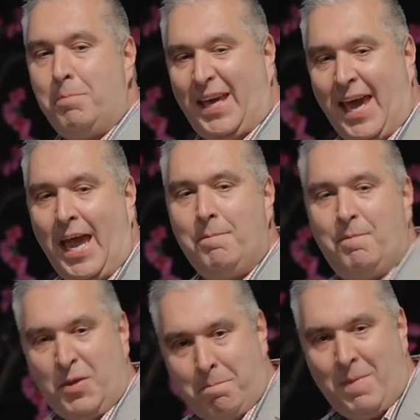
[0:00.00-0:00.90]
became
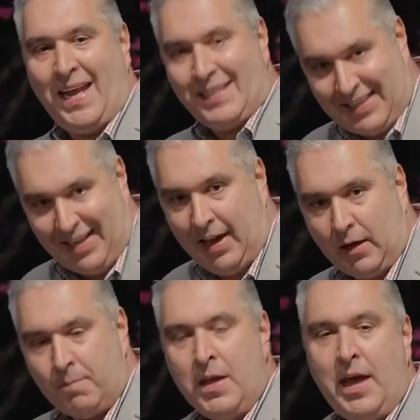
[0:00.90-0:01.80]
the main thing.
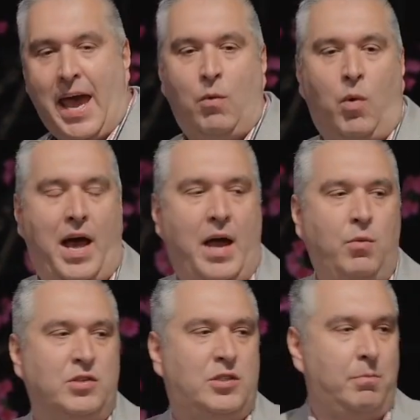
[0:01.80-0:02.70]
And what I
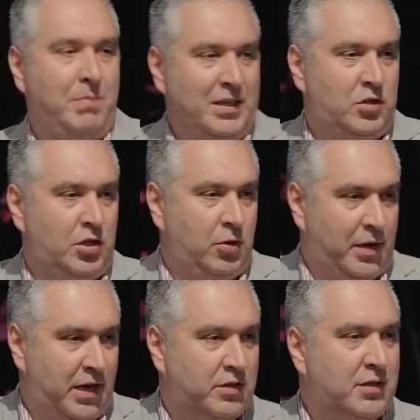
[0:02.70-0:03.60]
would submit to you
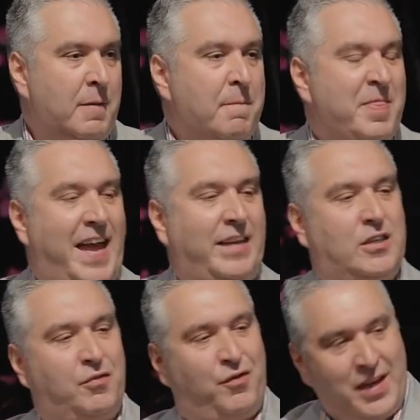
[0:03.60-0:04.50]
is that
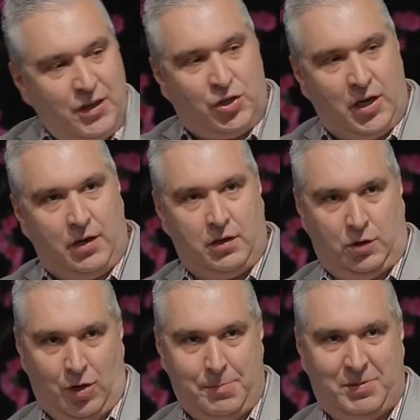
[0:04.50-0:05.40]
division
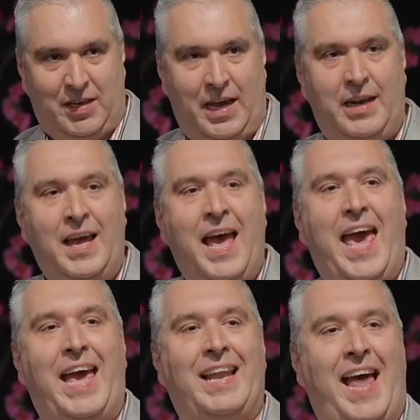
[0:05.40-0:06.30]
creeps in
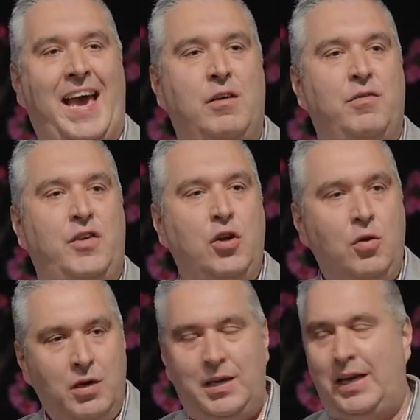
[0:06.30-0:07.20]
and lack of
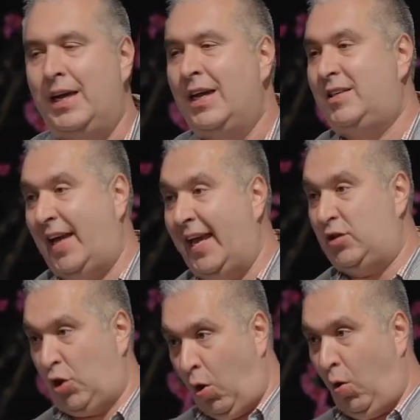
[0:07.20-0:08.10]
unity takes
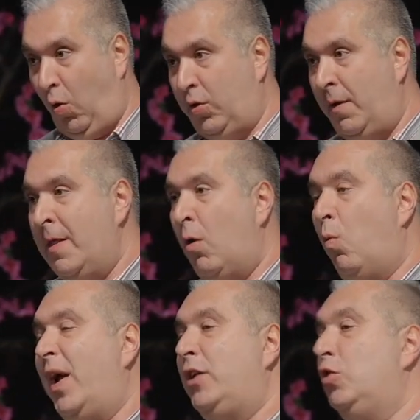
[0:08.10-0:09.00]
hold
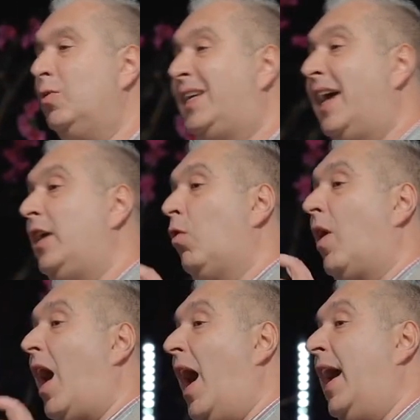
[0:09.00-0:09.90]
when you get your
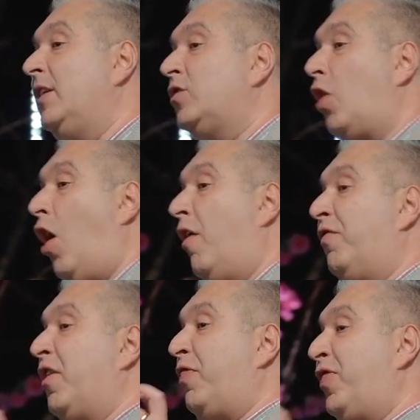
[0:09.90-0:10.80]
eyes off
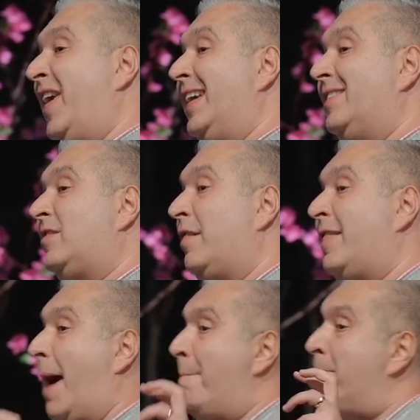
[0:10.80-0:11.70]
the things
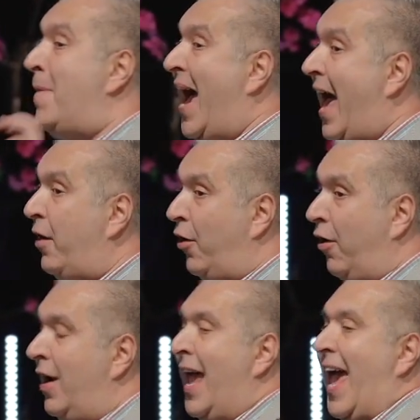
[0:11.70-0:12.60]
that
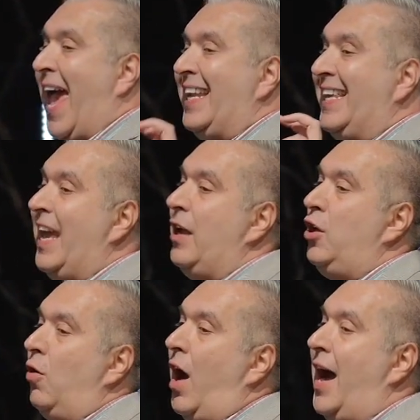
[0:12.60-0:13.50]
matter and get
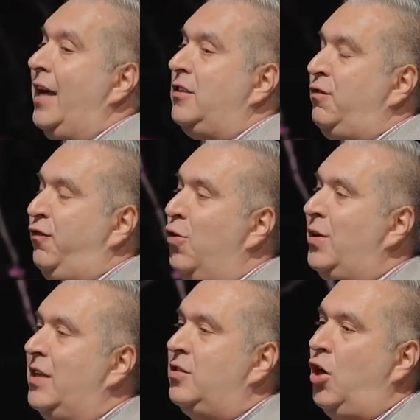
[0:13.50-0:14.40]
your eyes
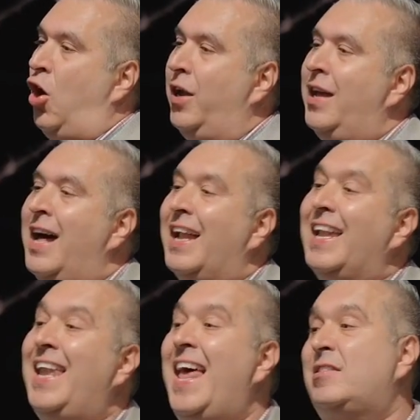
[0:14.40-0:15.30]
focused on
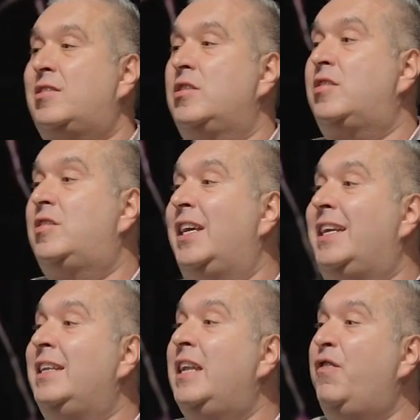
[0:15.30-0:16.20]
less
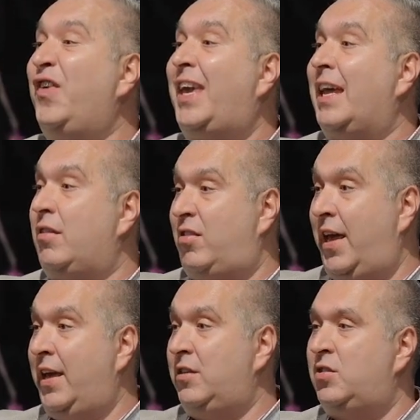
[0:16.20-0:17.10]
significant
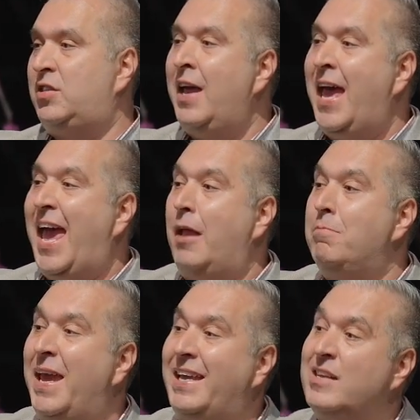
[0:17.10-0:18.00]
things and
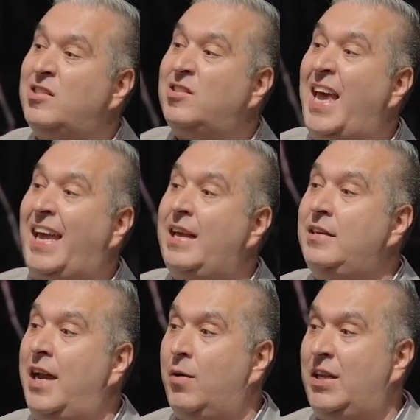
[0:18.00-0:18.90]
make
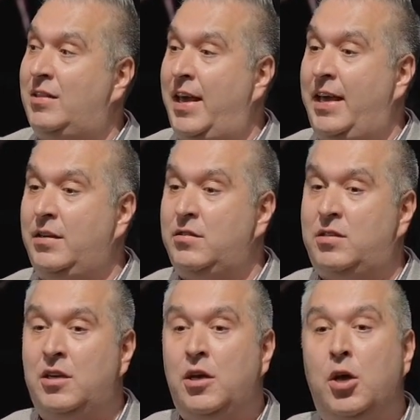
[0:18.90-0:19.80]
secondary
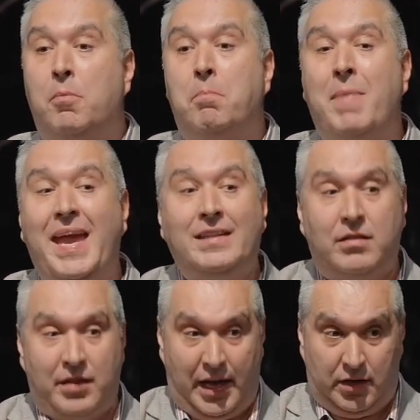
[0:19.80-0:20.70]
things main
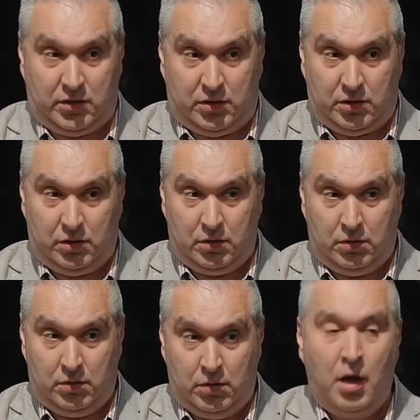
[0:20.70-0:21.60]
things.
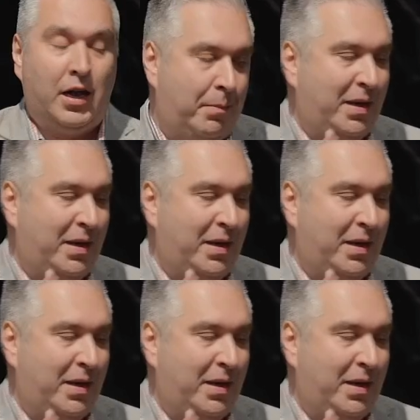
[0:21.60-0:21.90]
Can